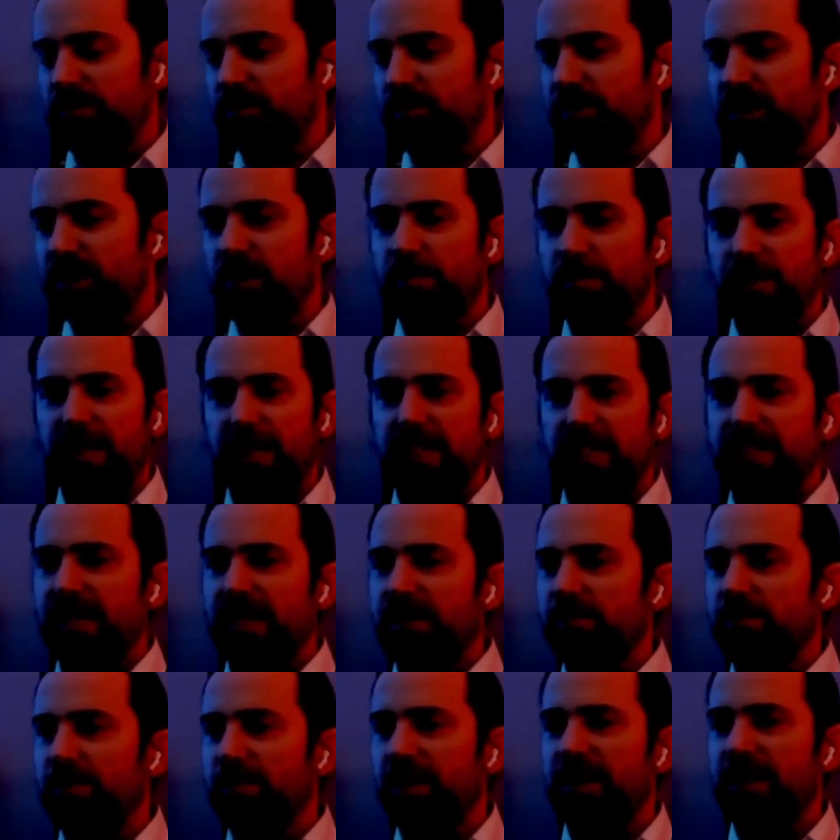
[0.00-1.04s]
somebody
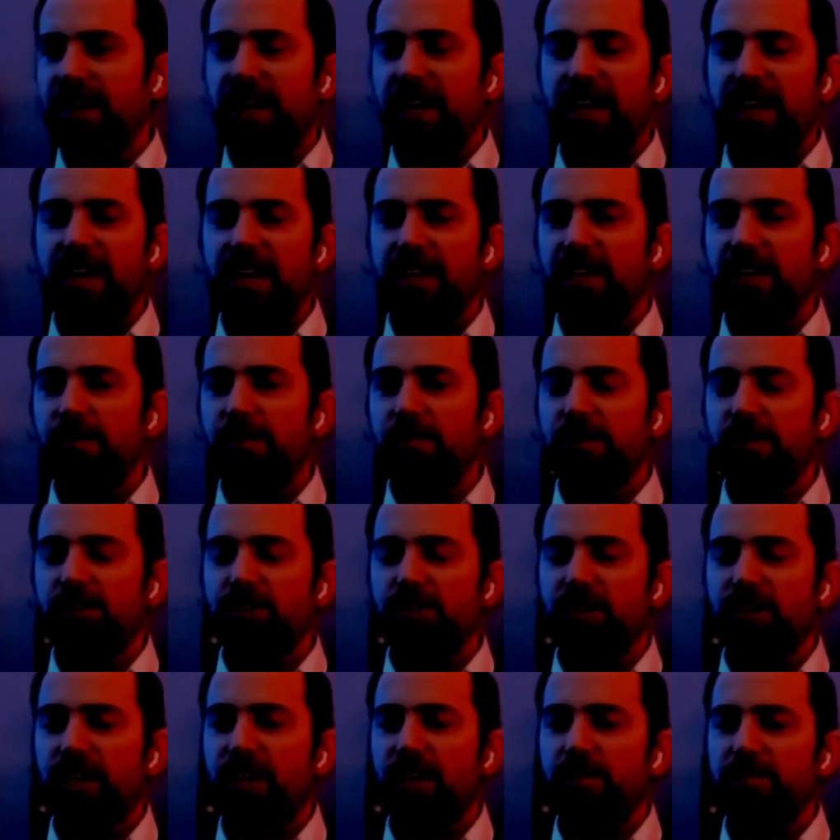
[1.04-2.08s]
sent me an AI
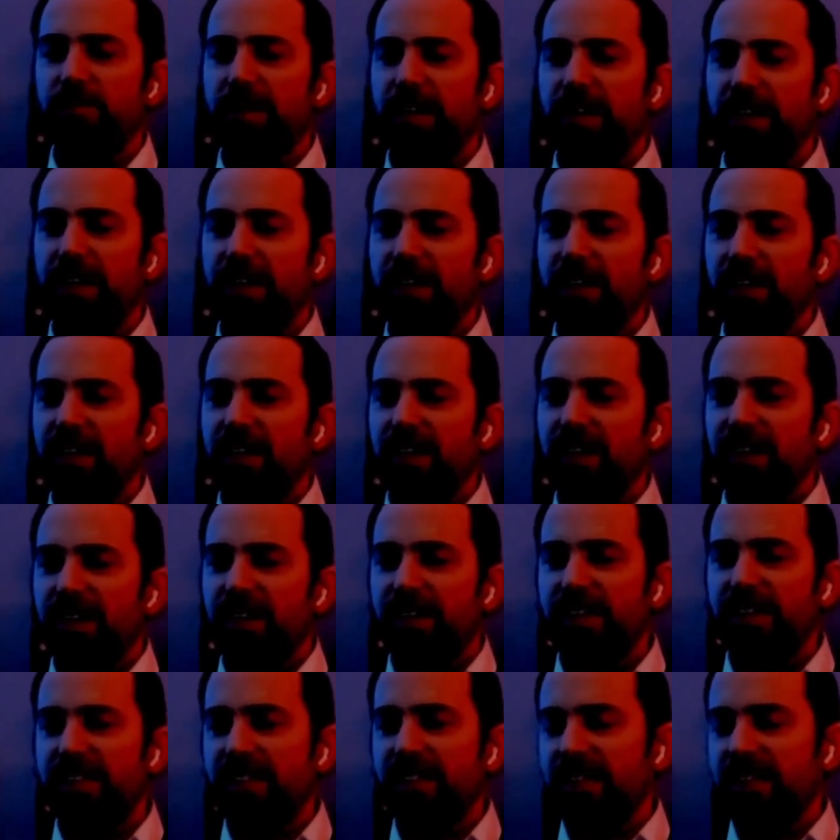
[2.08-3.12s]
image, and I'm like,
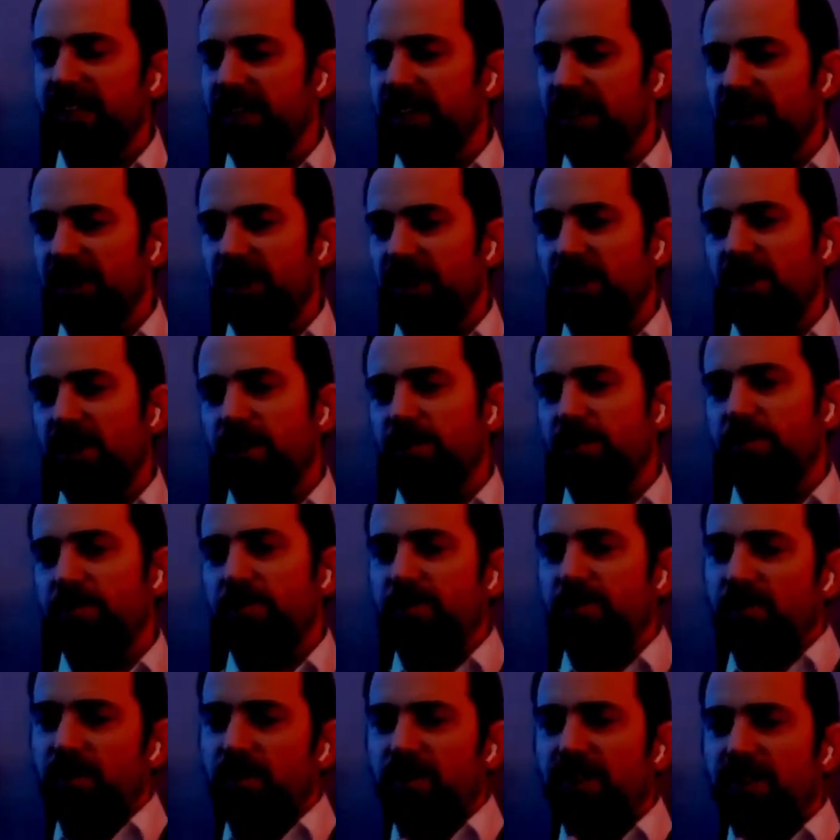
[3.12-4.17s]
listen,
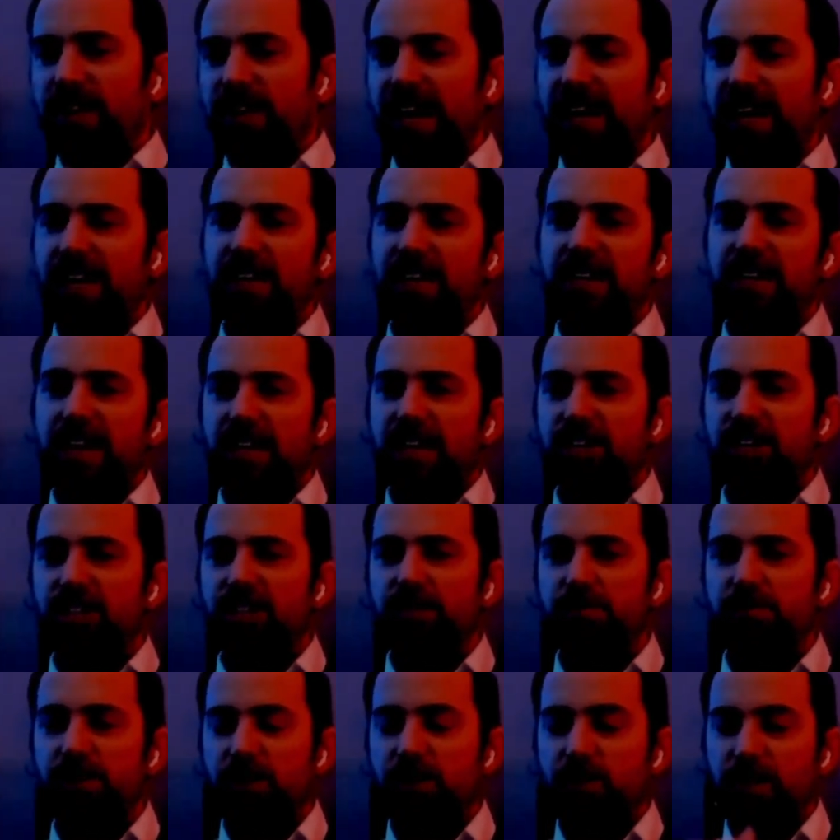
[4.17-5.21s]
that
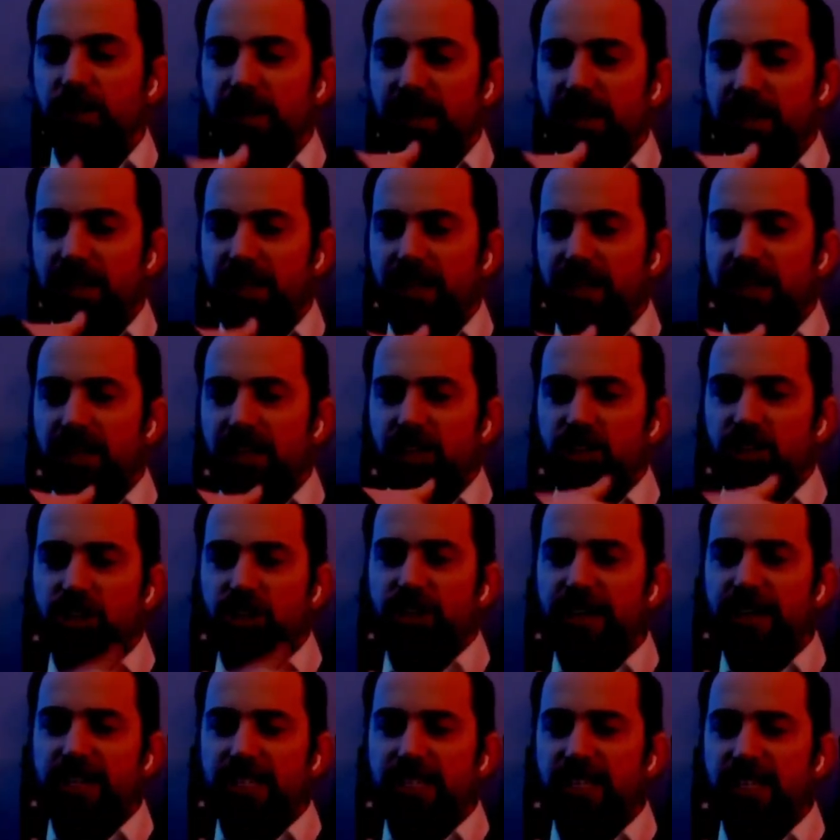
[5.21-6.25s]
connection between the
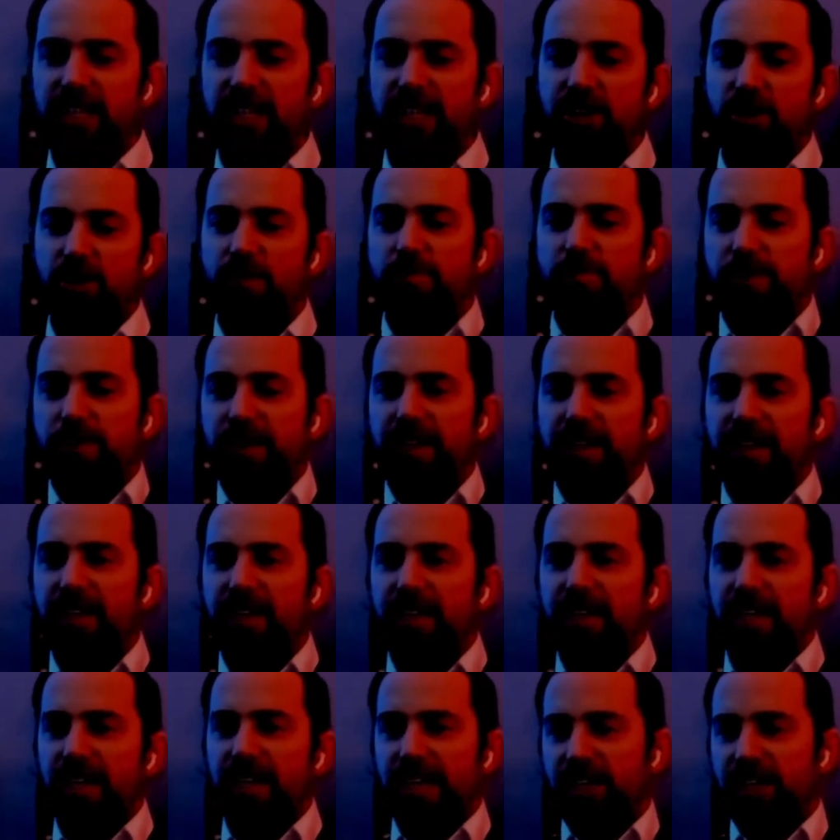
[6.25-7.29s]
chest and the armpit
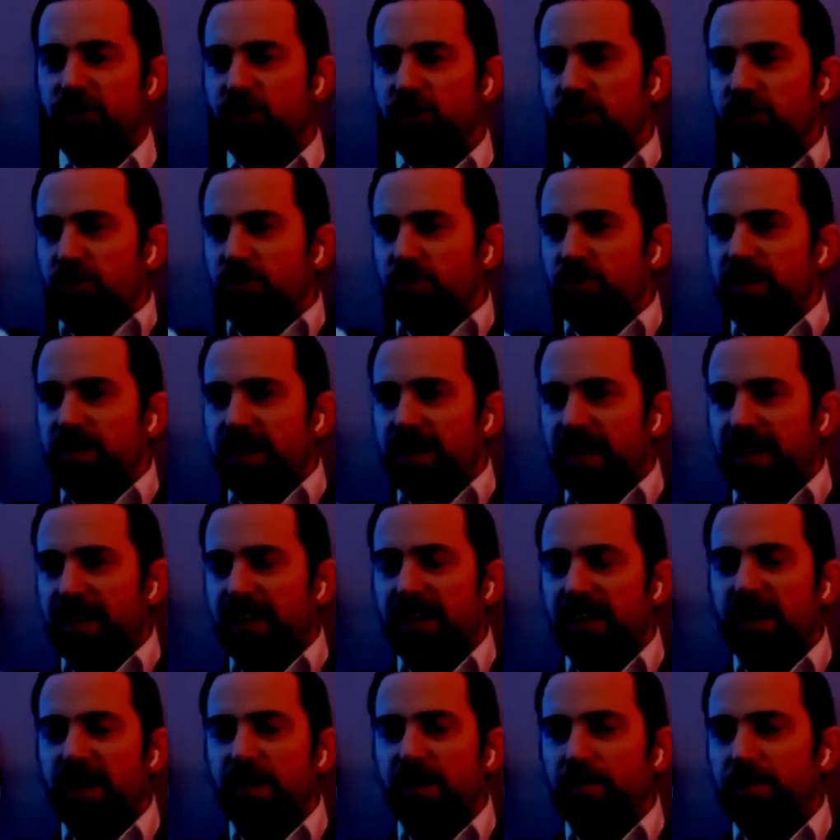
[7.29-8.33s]
is too
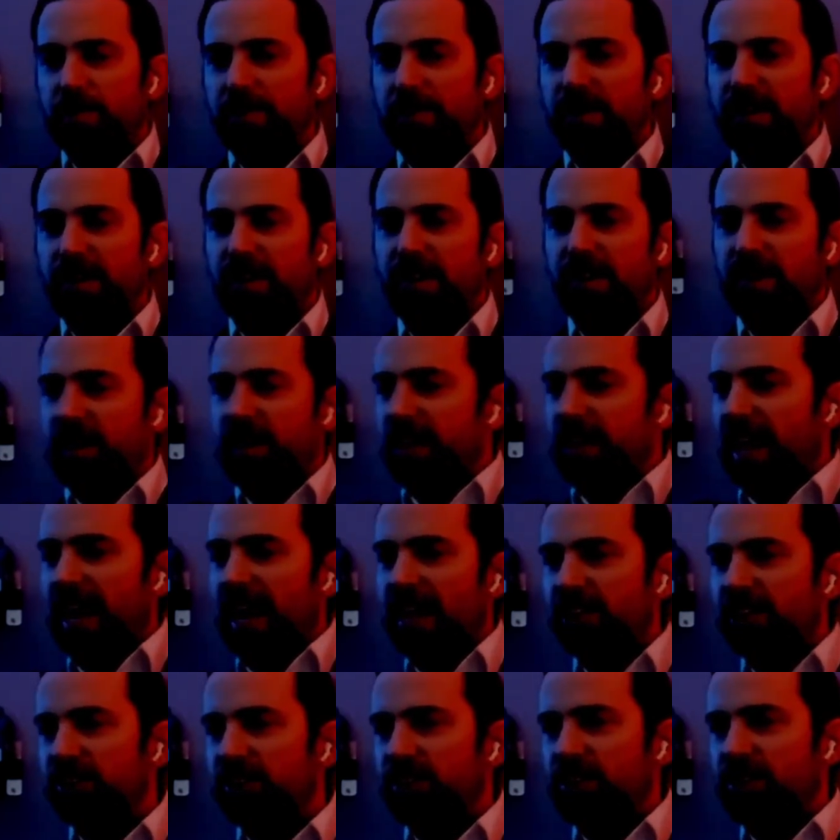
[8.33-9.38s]
tight. The
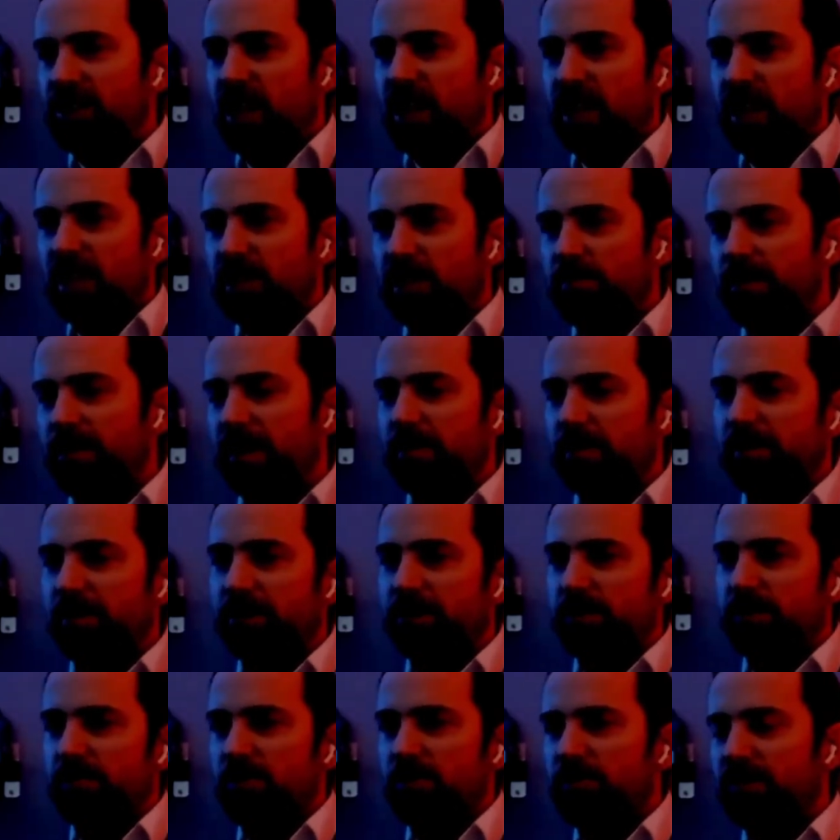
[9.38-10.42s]
actor is not going to be able
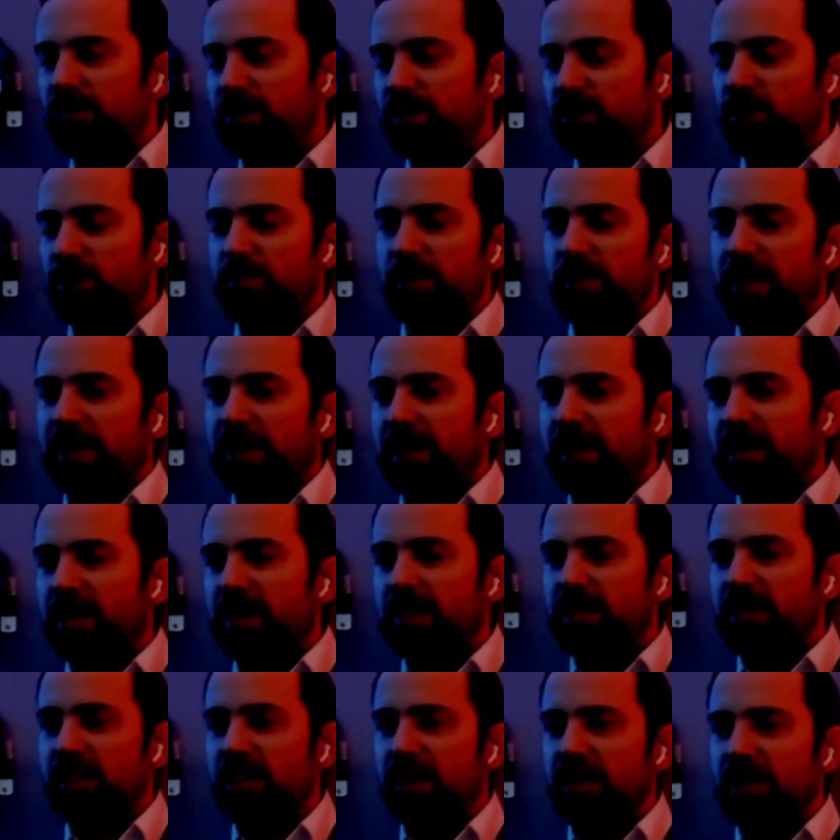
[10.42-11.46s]
to move his arm like
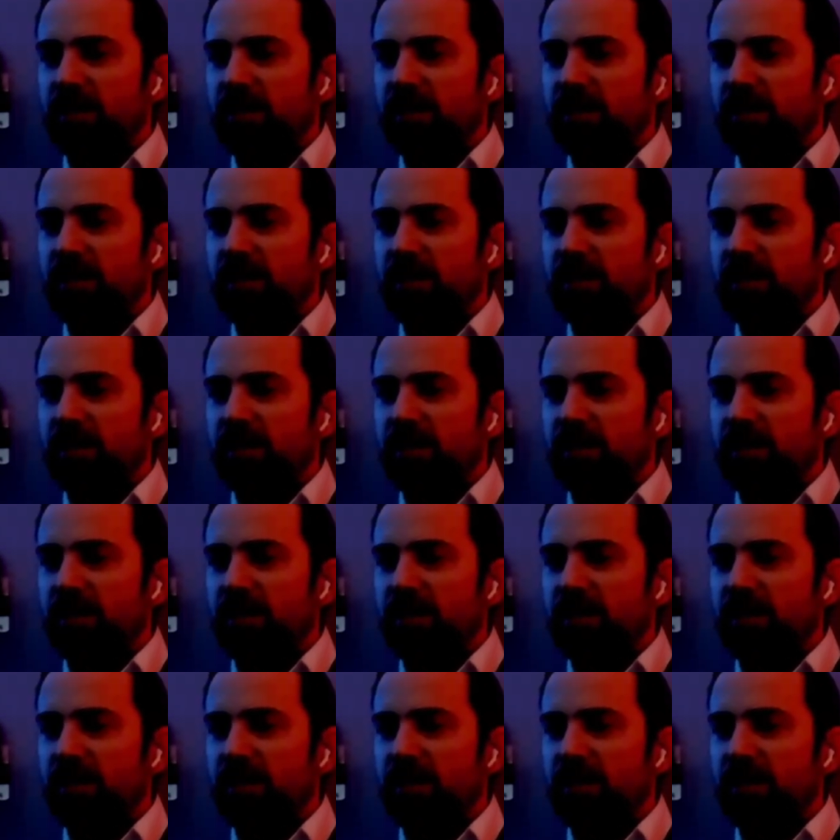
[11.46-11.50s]
this.